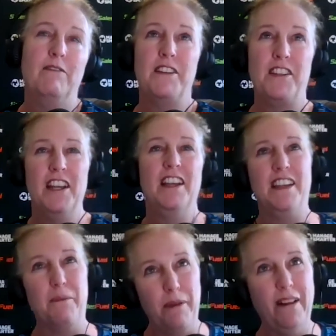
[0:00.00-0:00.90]
which
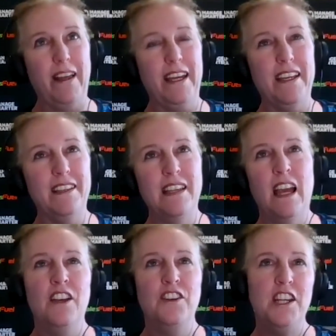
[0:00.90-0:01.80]
the umbrella is
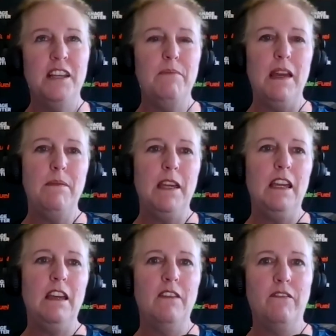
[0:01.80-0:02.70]
gee
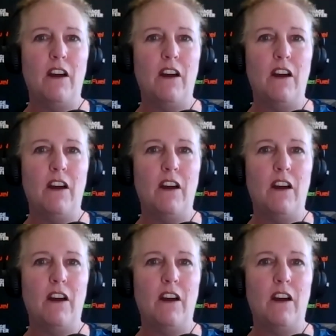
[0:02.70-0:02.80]
maybe if